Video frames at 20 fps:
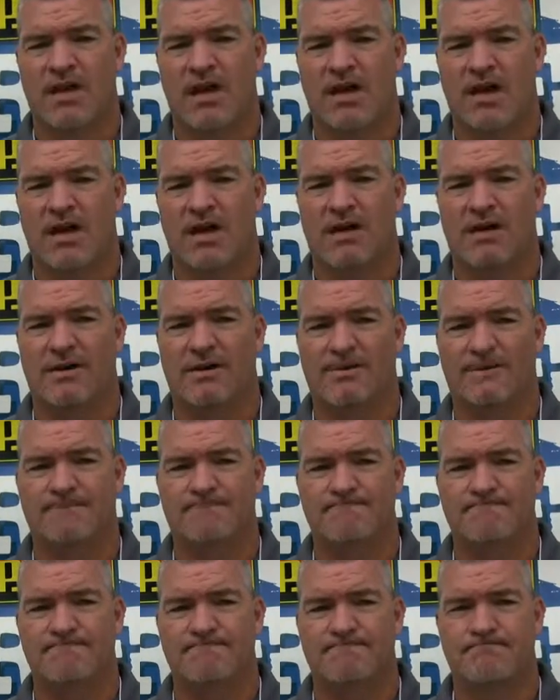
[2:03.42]

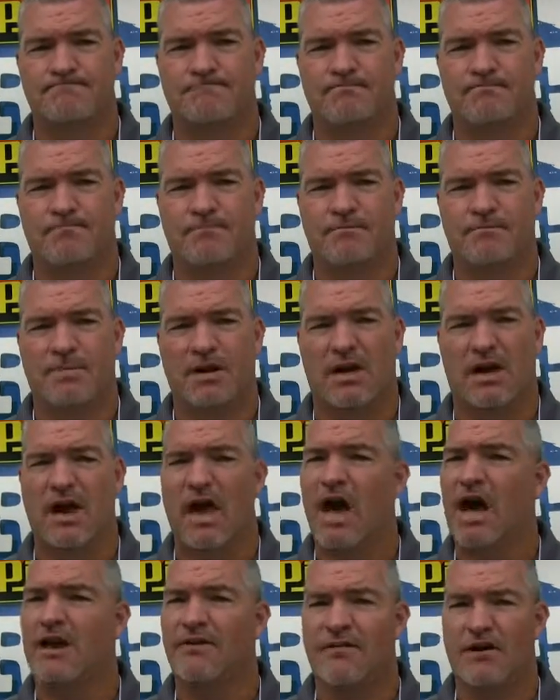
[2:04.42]
Um, a
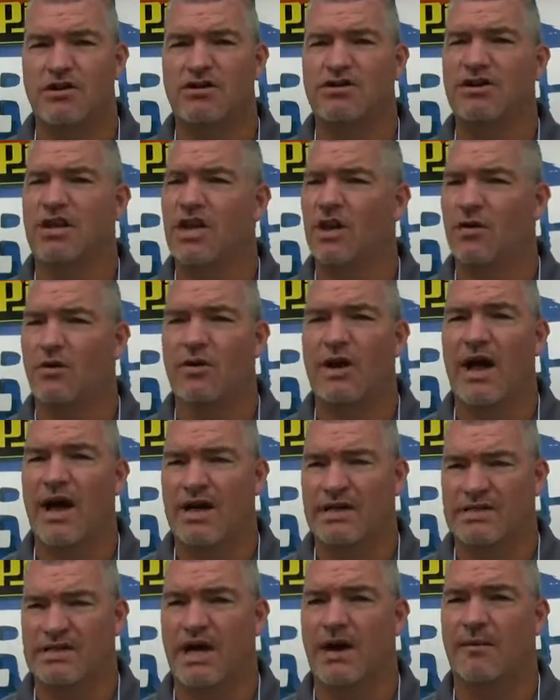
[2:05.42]
lot of our skill
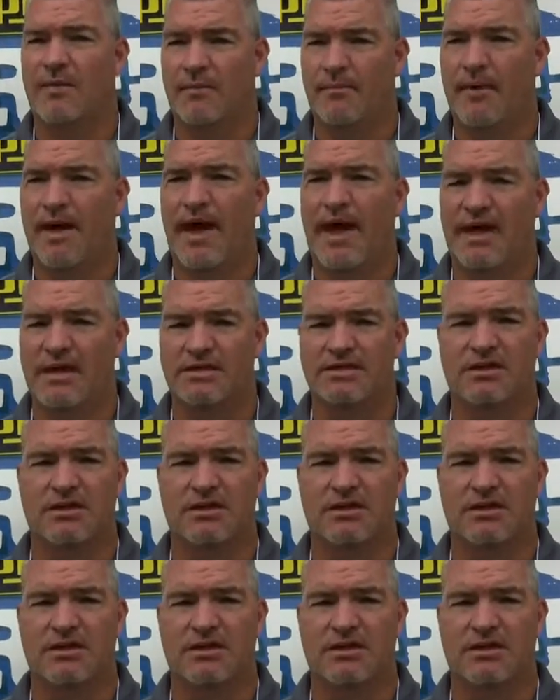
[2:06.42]
guys coming back.